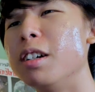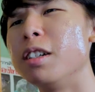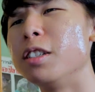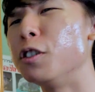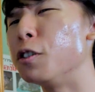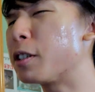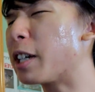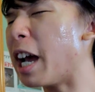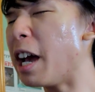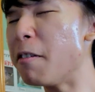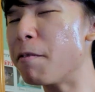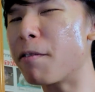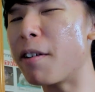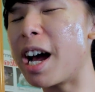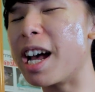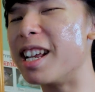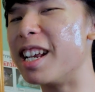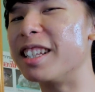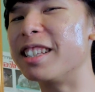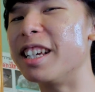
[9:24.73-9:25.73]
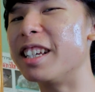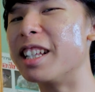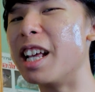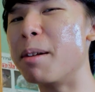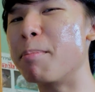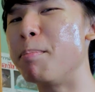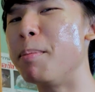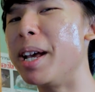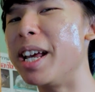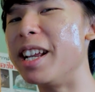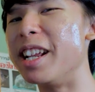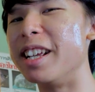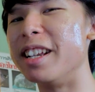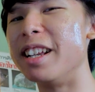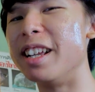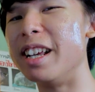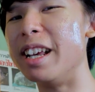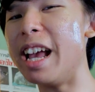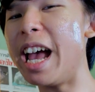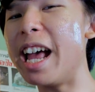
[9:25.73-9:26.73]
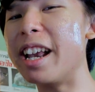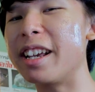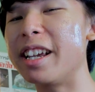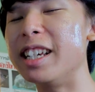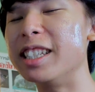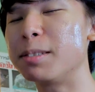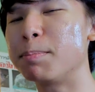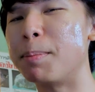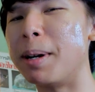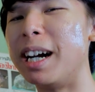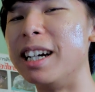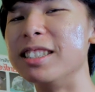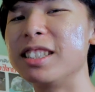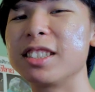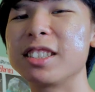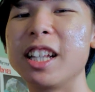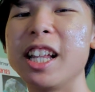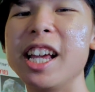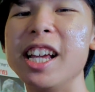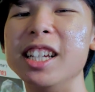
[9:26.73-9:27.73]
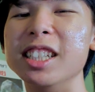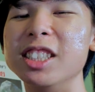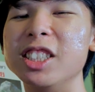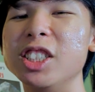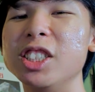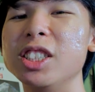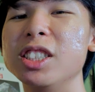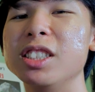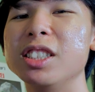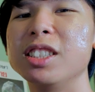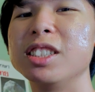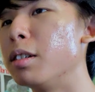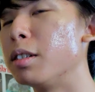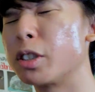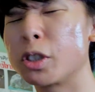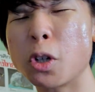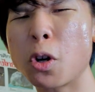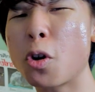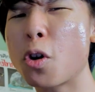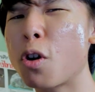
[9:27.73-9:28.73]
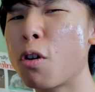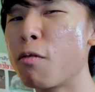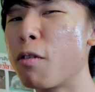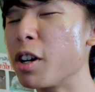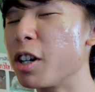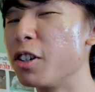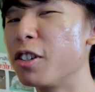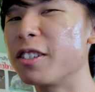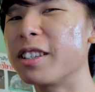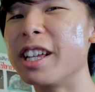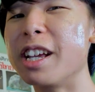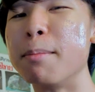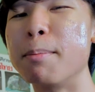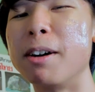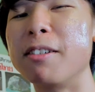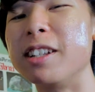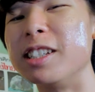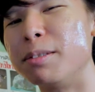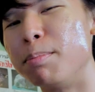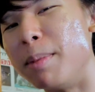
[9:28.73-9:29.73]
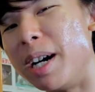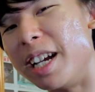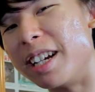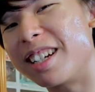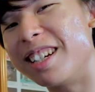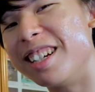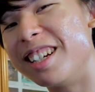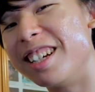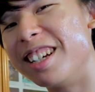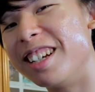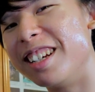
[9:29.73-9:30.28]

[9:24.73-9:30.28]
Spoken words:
You can't find anything that beat it at this price range. So what do you think about this mic?